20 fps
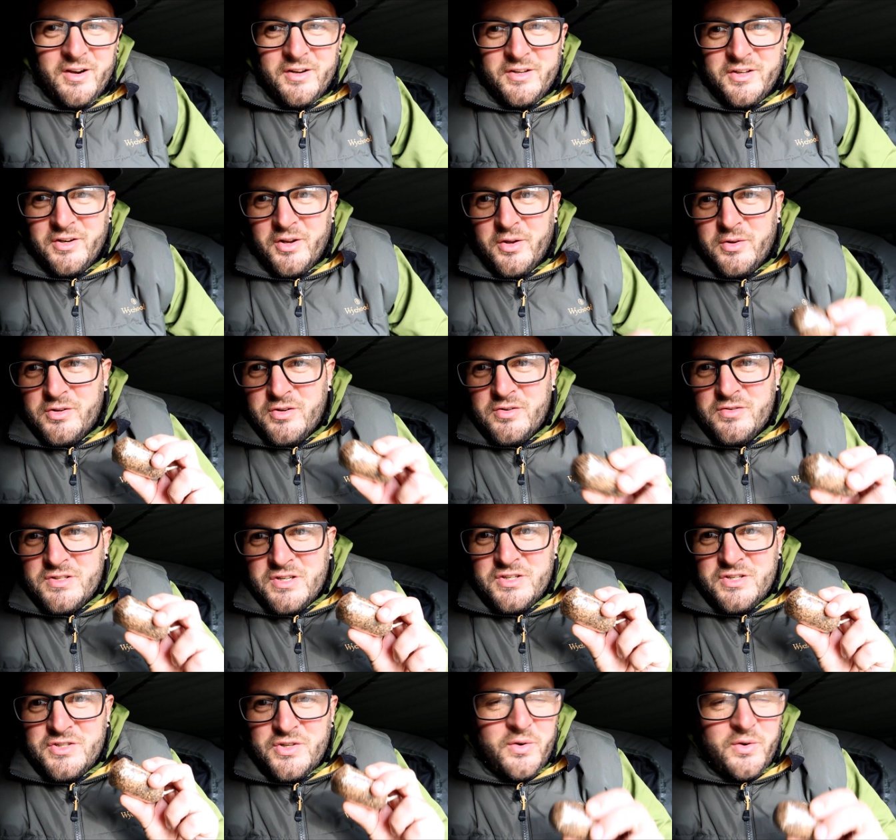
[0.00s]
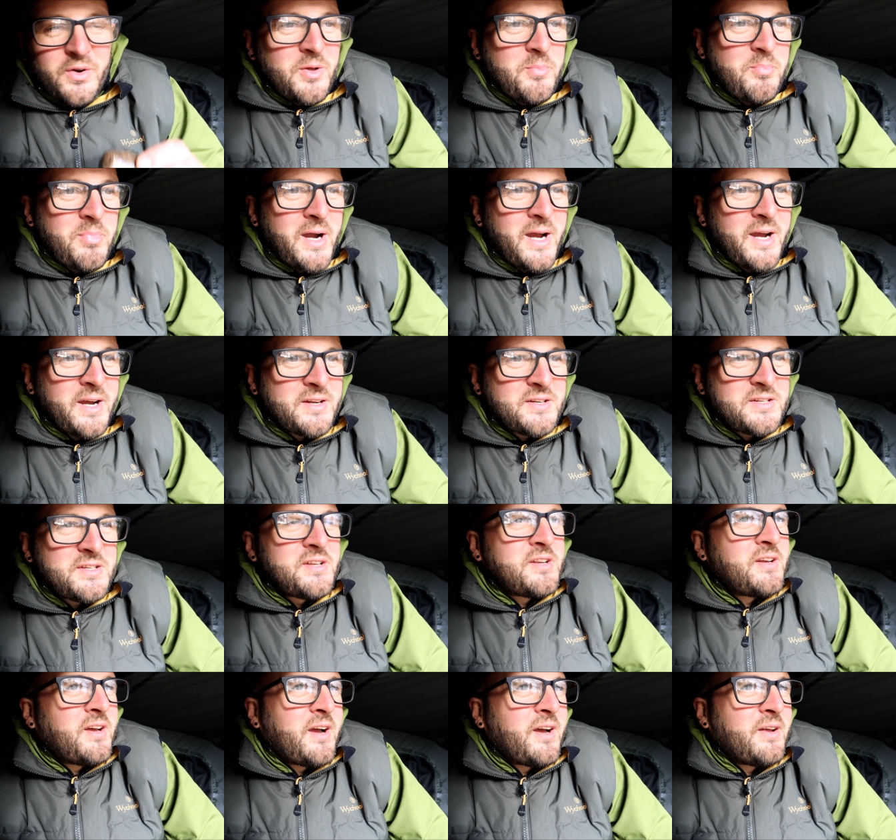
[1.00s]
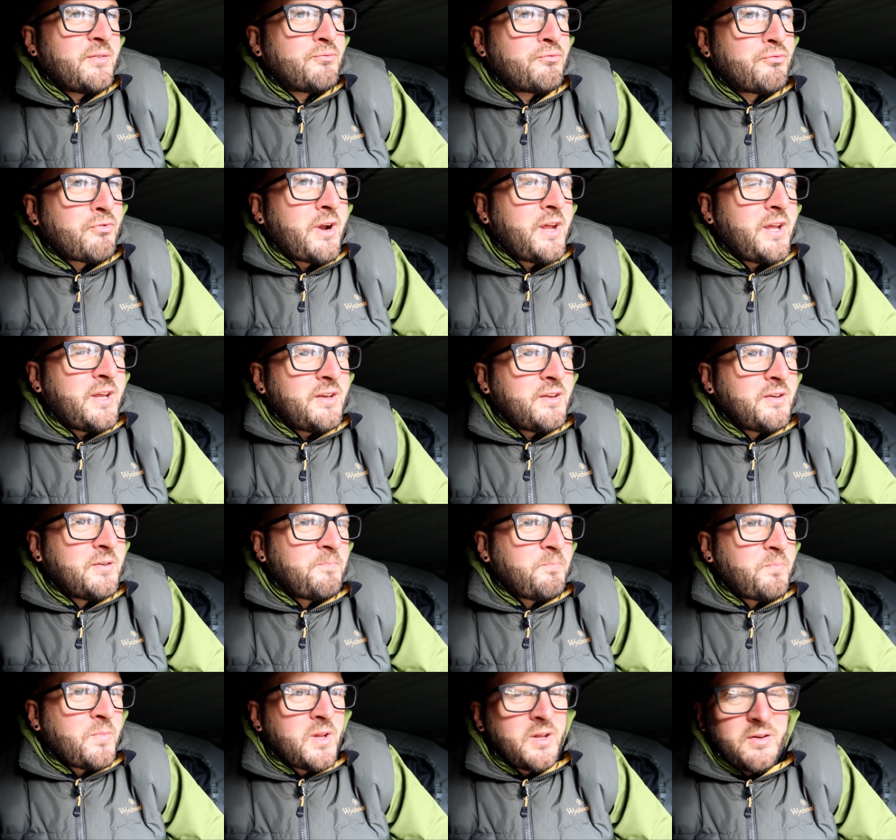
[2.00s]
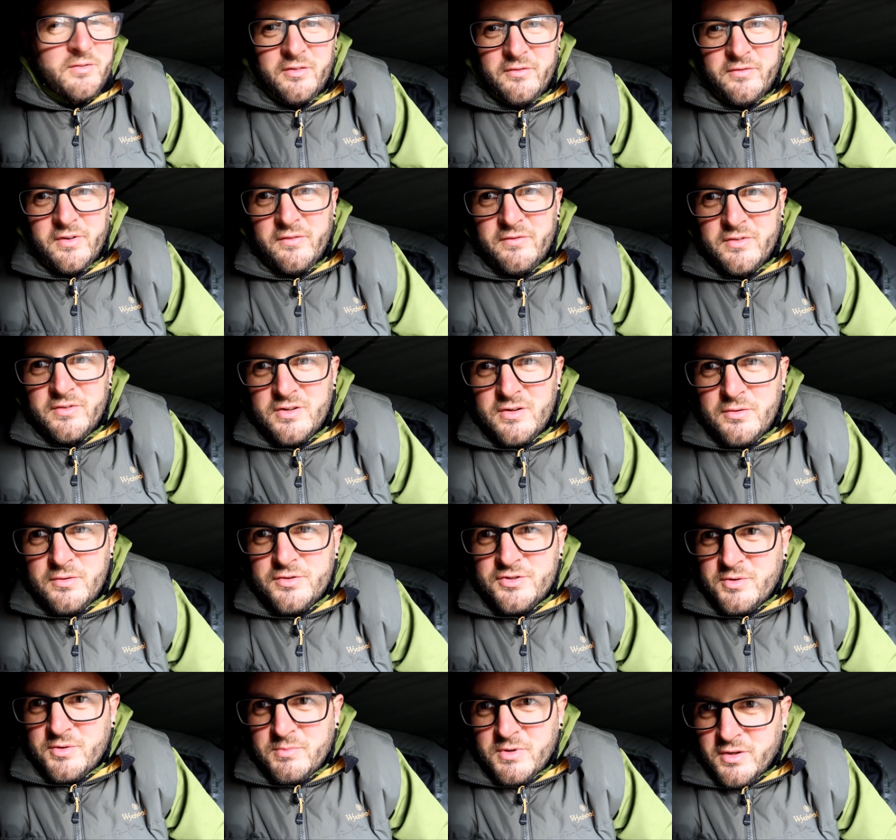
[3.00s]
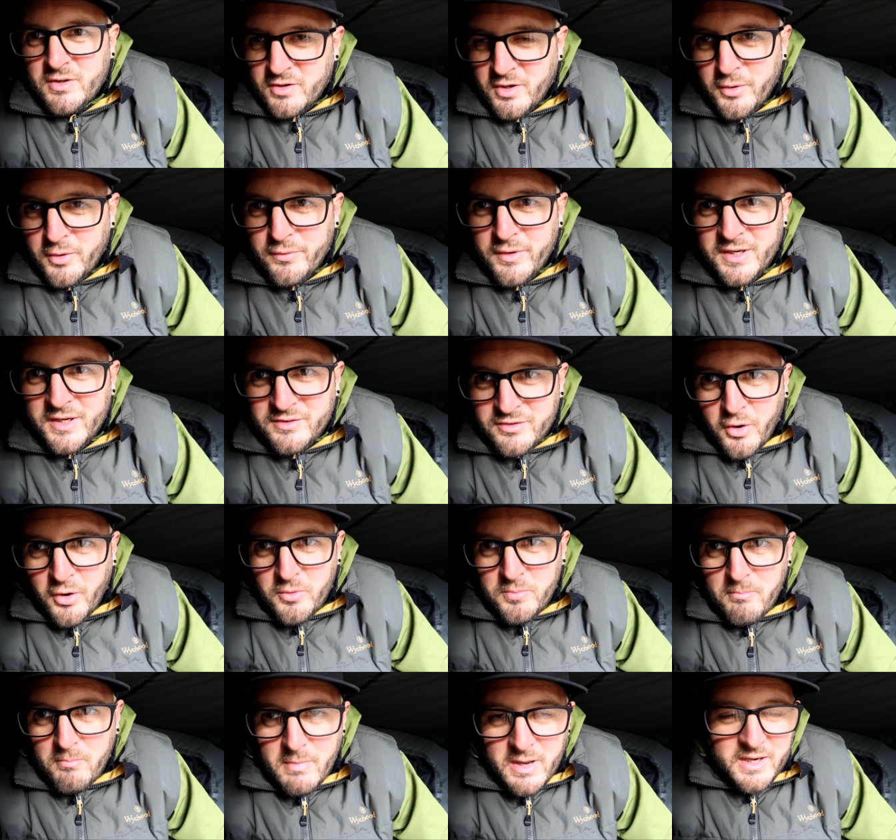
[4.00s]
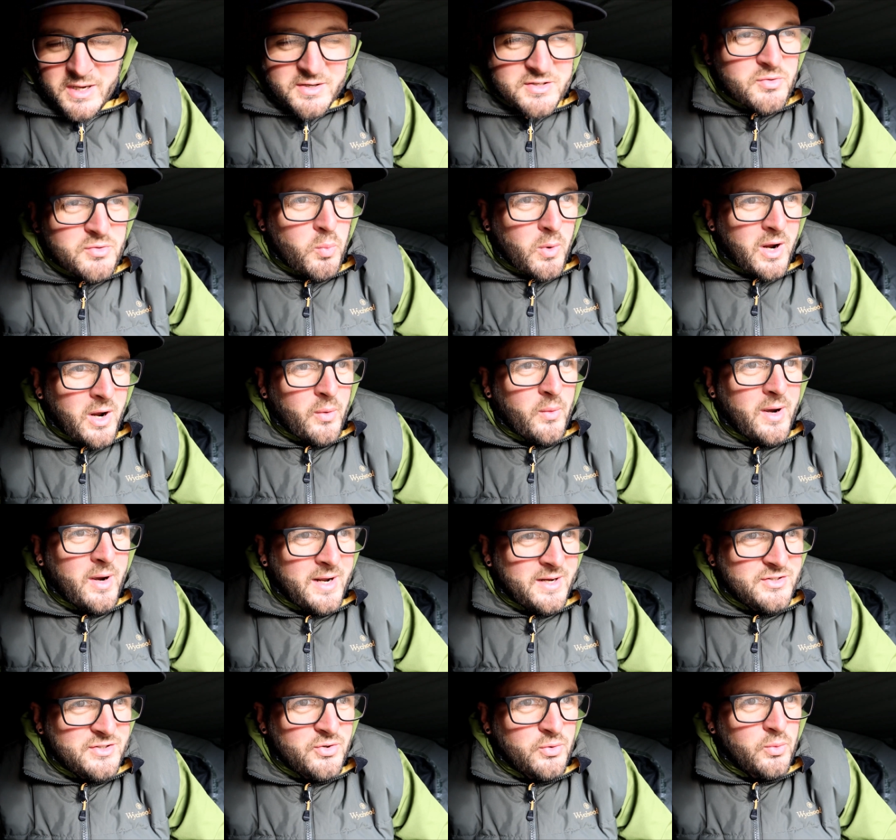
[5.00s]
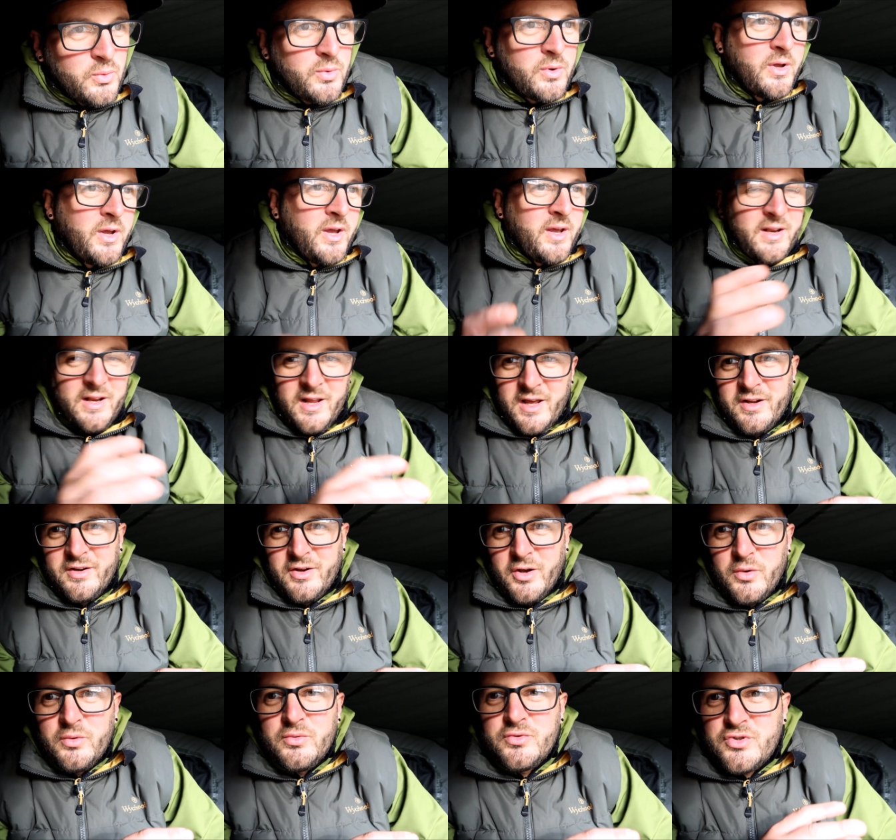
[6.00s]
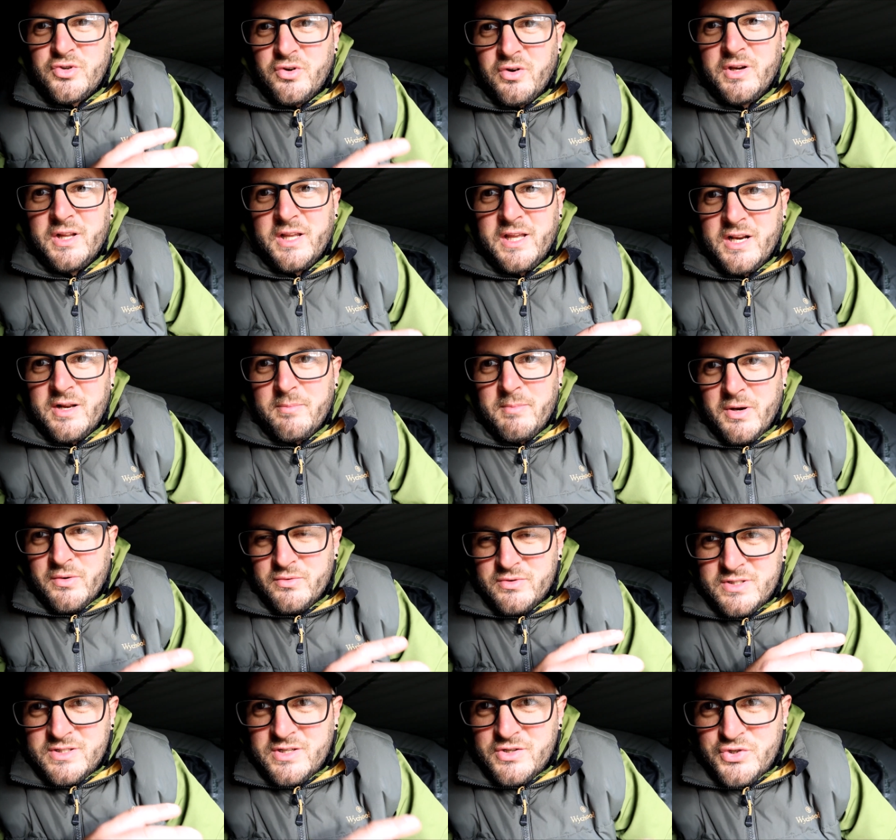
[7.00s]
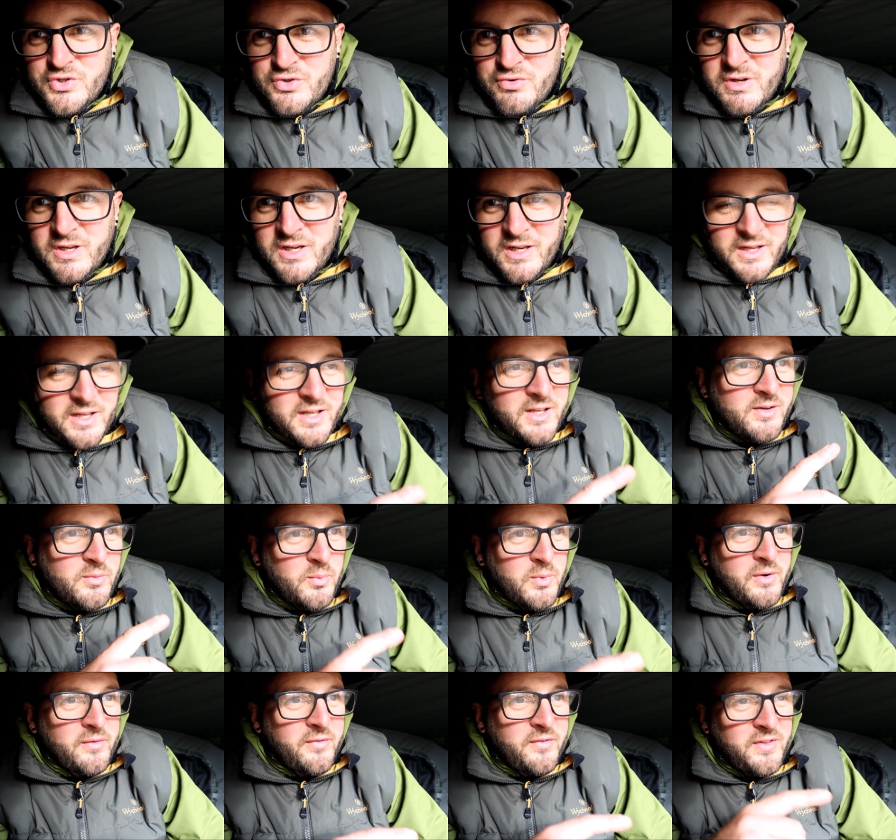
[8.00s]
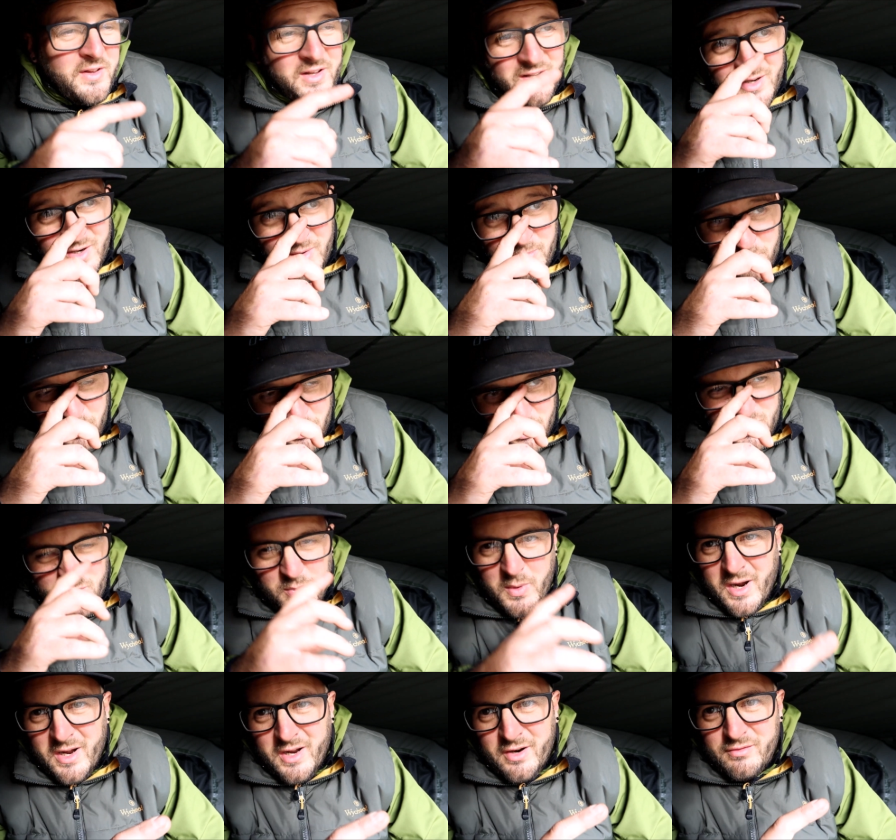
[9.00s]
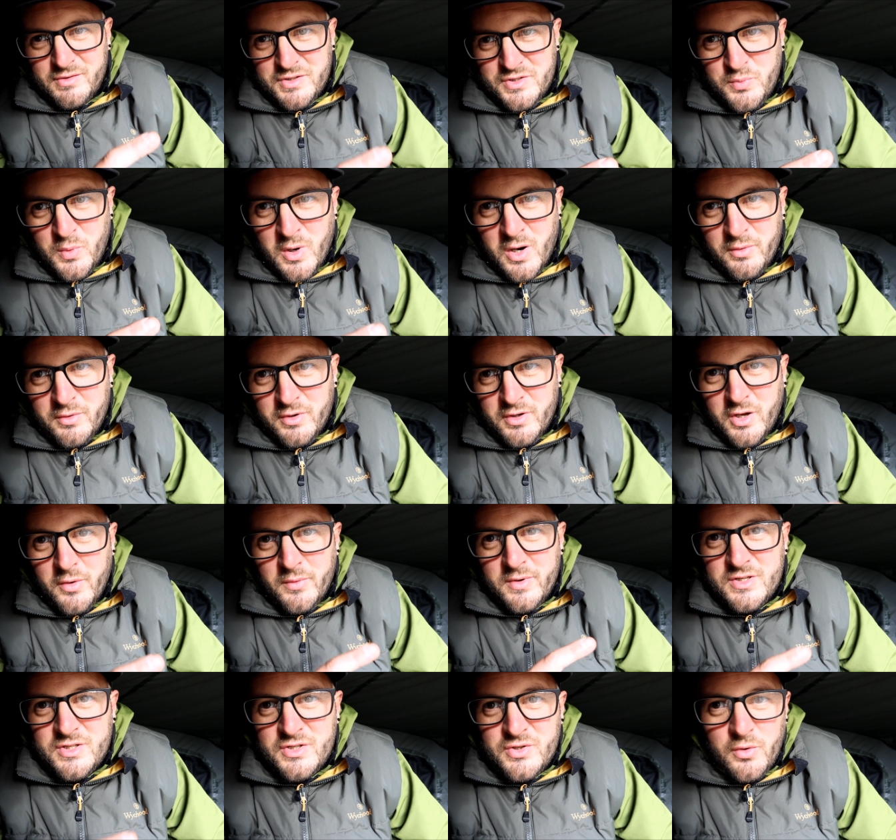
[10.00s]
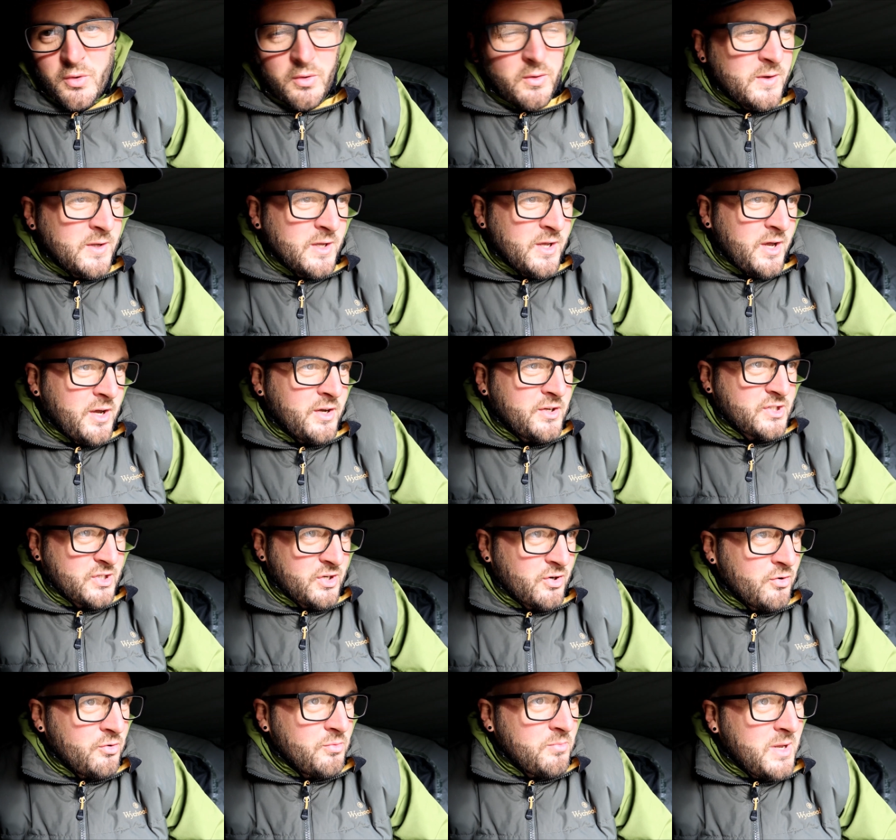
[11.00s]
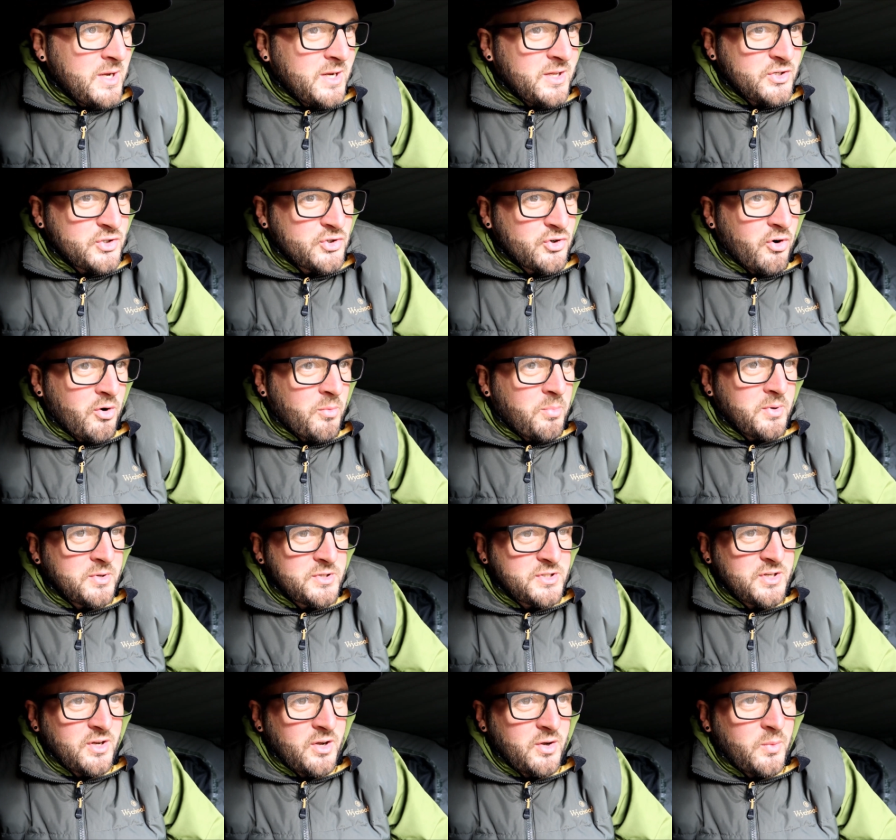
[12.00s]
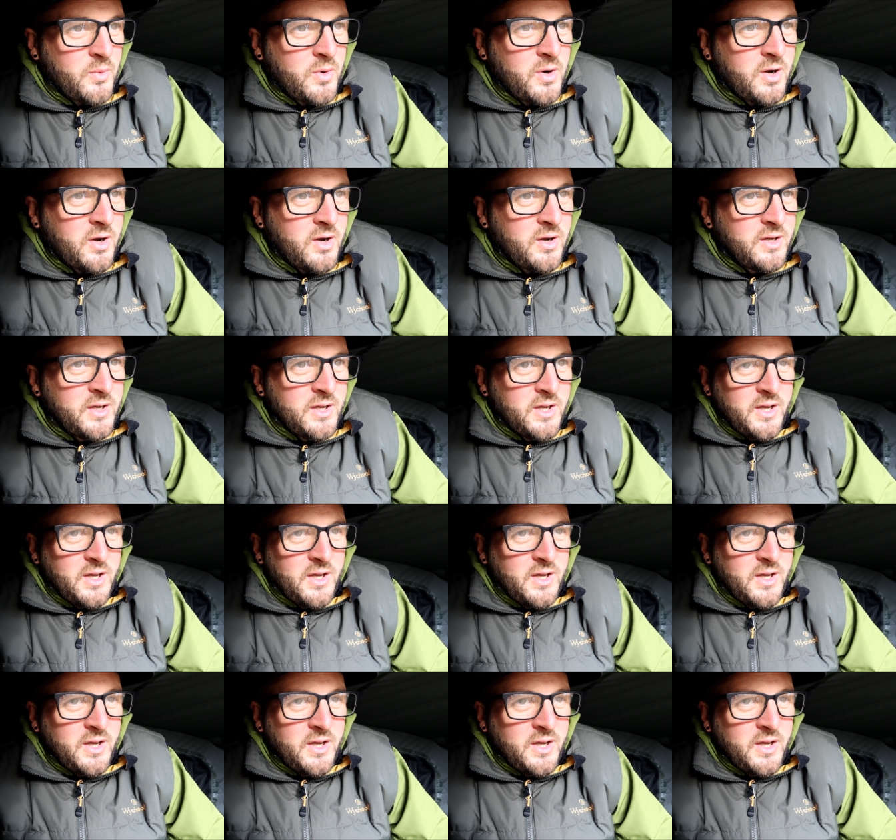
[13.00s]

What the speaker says: you know, using solid bags and rain. If you've ever used them, you know they don't mix well at all, let alone trying to get them out discreetly with the bushwhacker as well. You know, it's not a 2-minute job. So